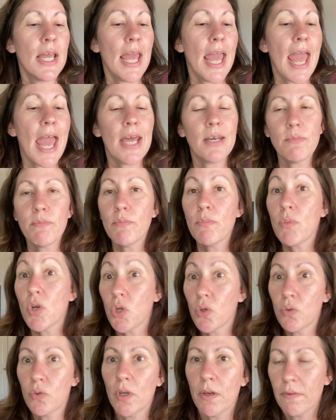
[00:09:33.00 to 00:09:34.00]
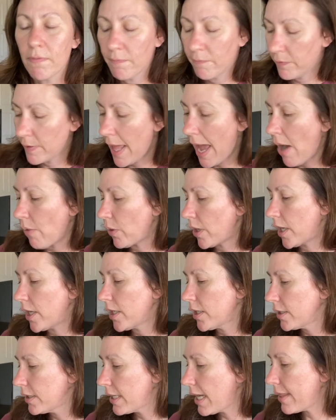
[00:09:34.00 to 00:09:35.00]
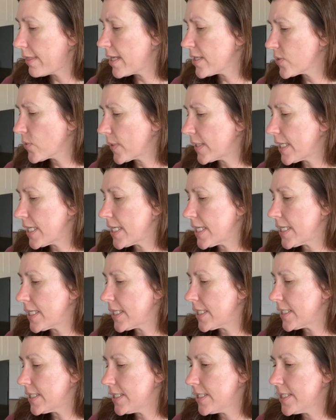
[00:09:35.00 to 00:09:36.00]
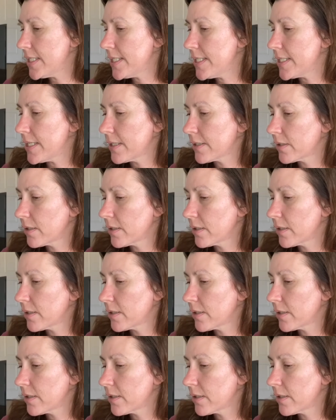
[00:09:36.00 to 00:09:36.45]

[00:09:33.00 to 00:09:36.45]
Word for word: and Moonflower. And this one is